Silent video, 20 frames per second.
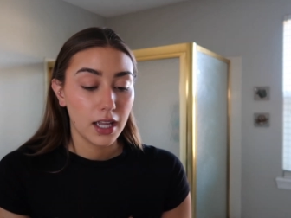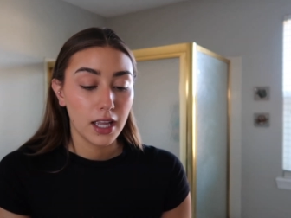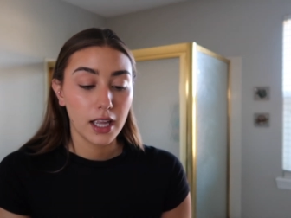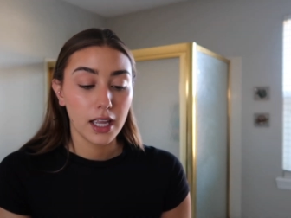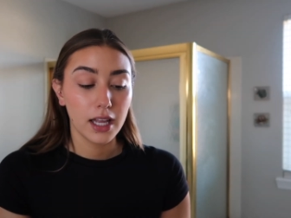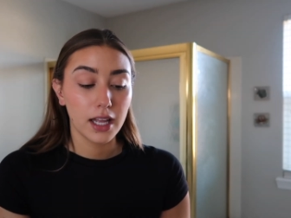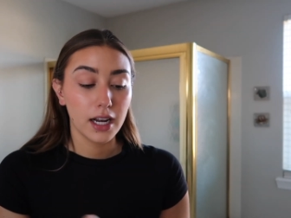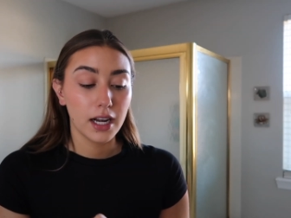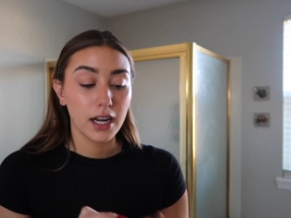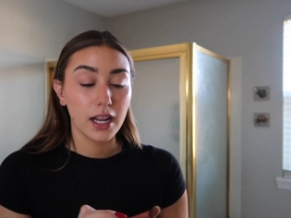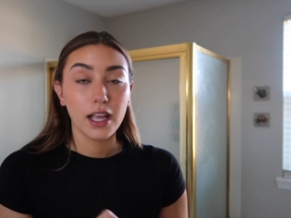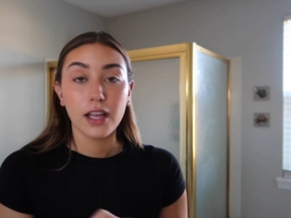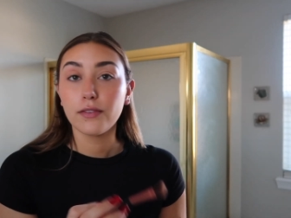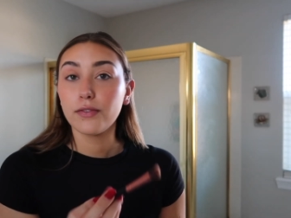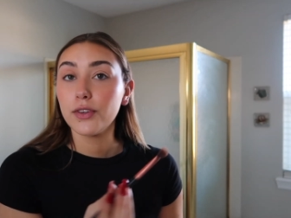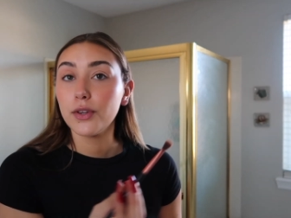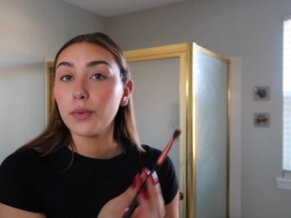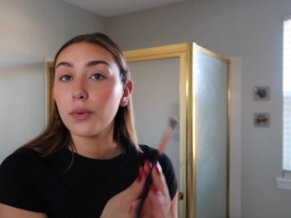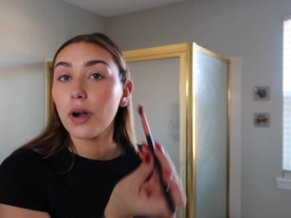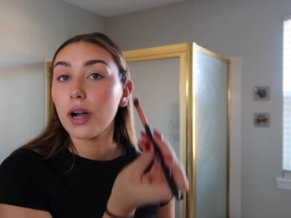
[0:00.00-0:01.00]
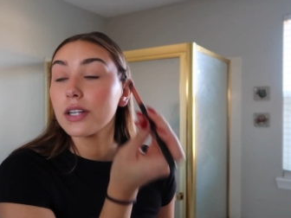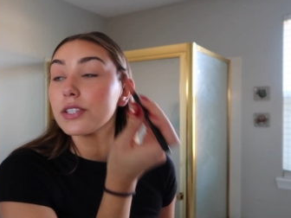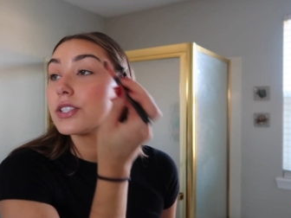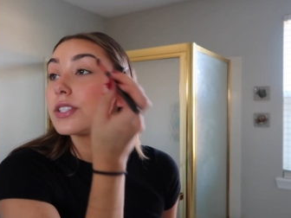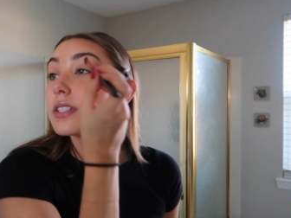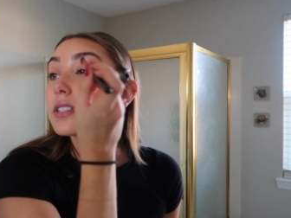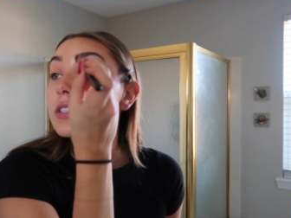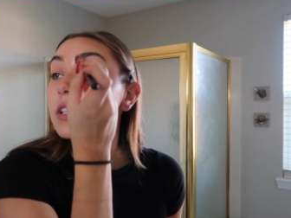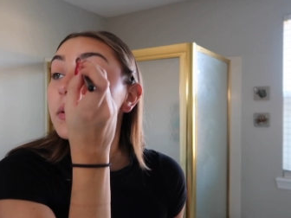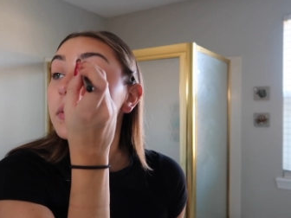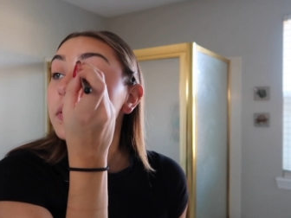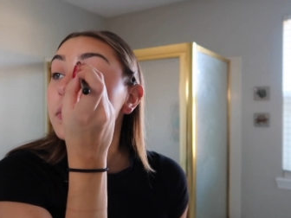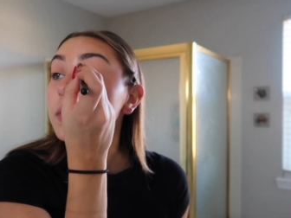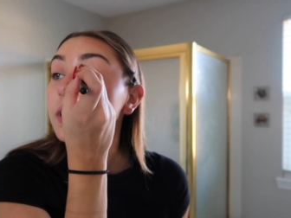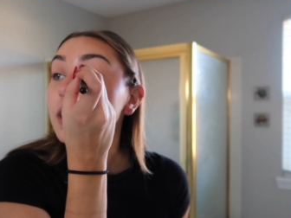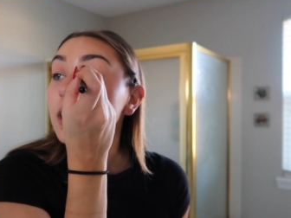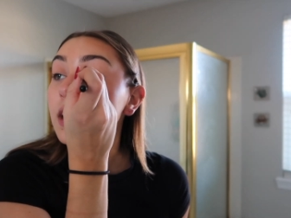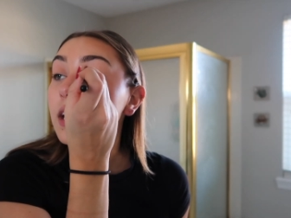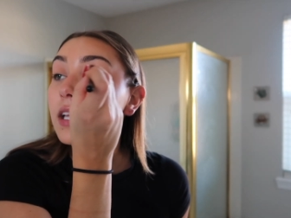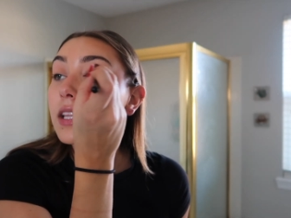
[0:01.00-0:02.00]
And if you watch Summer
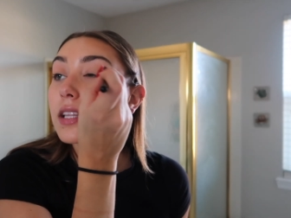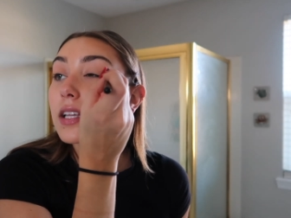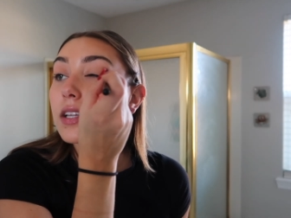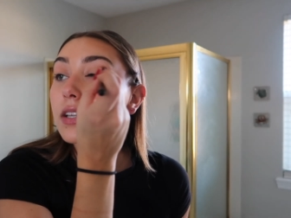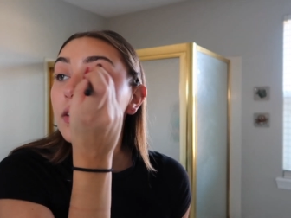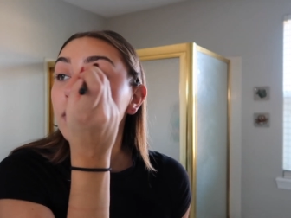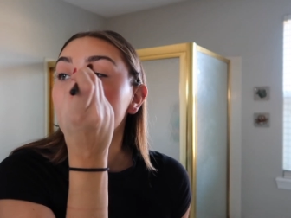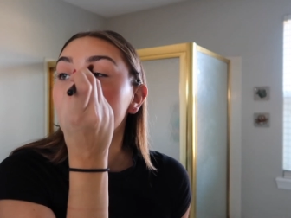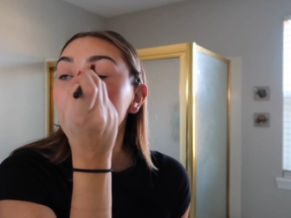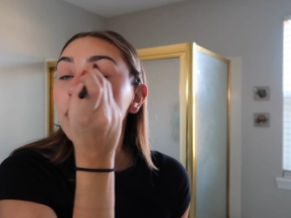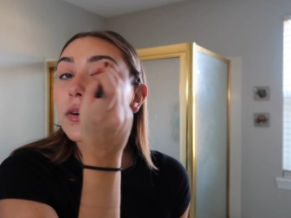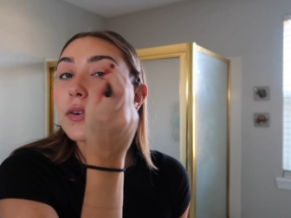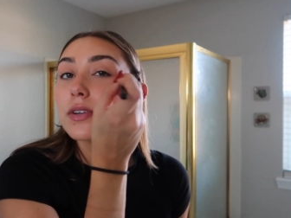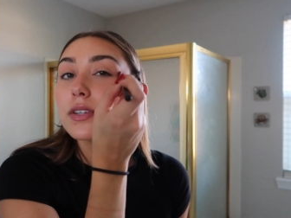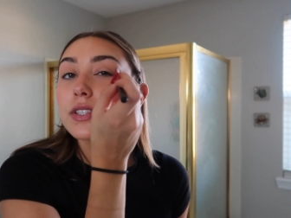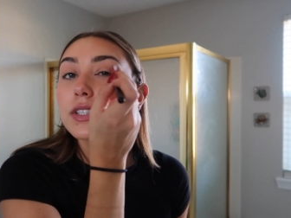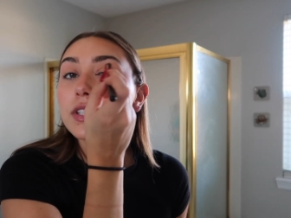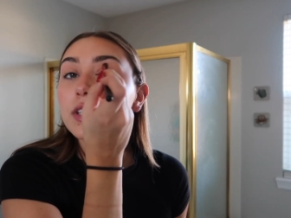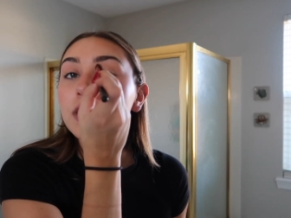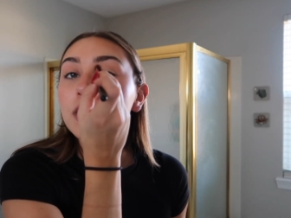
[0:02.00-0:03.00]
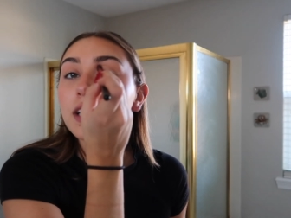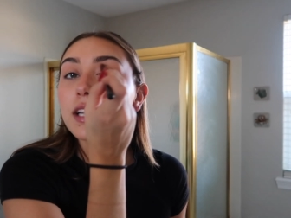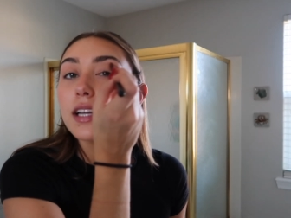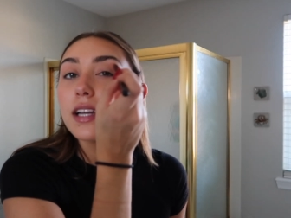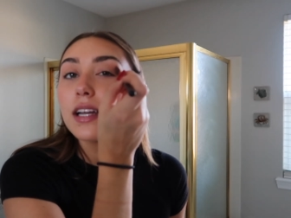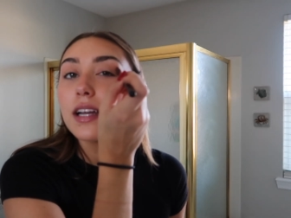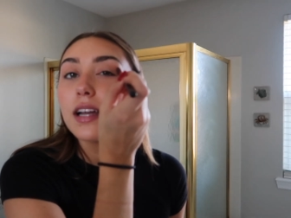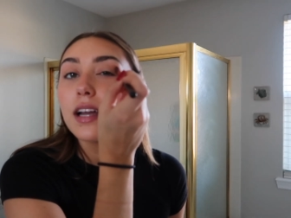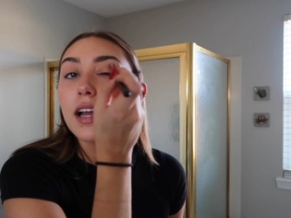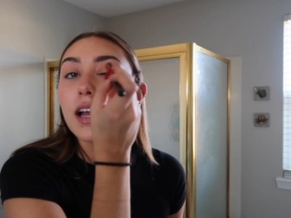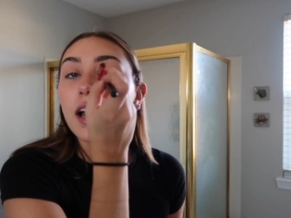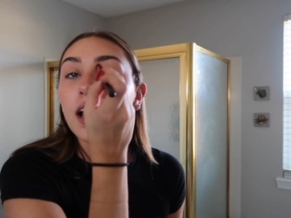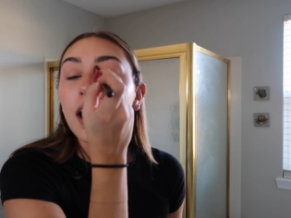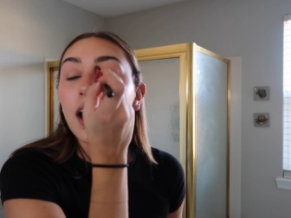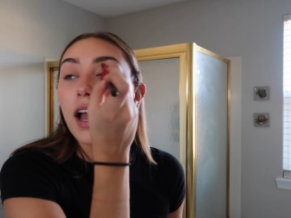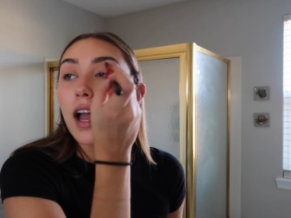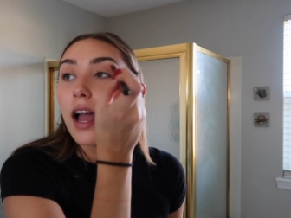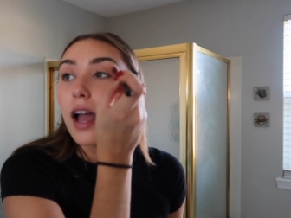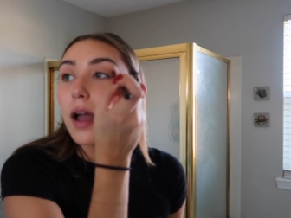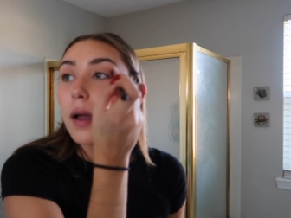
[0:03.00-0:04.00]
McKeen, then you know she
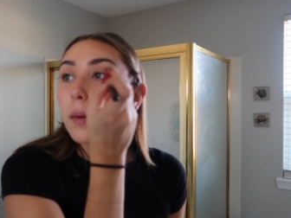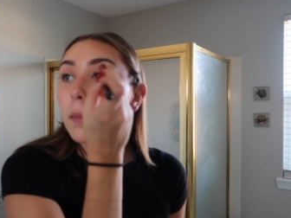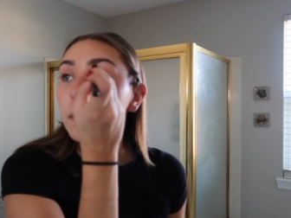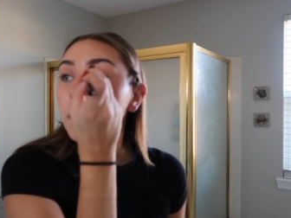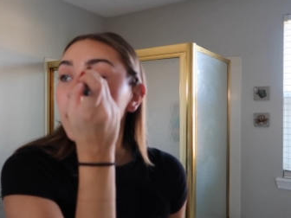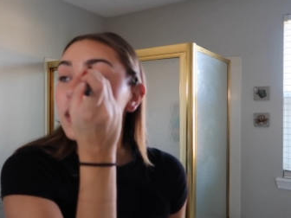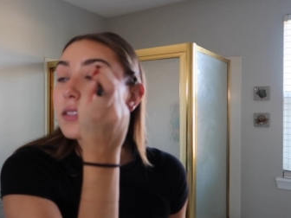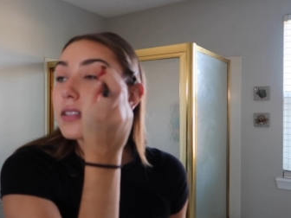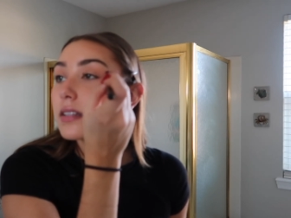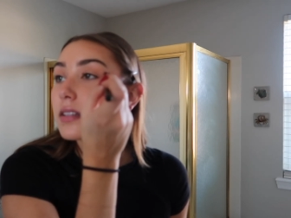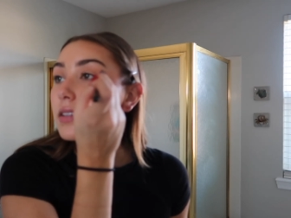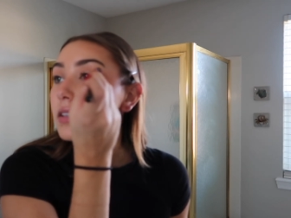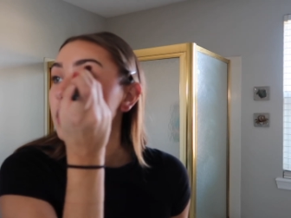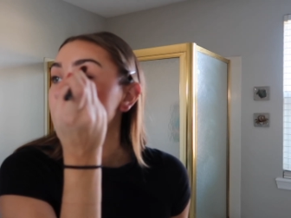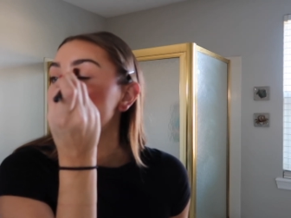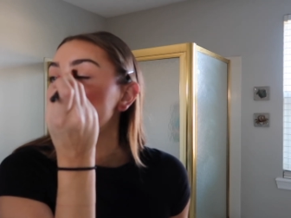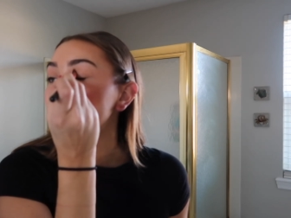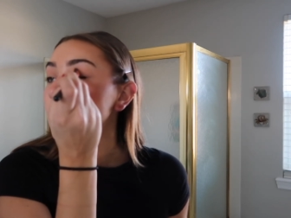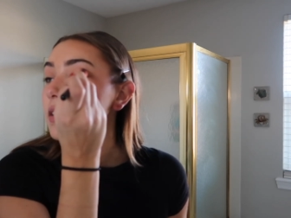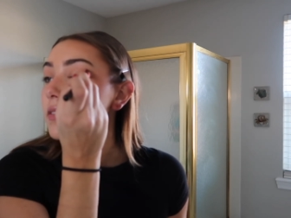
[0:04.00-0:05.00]
basically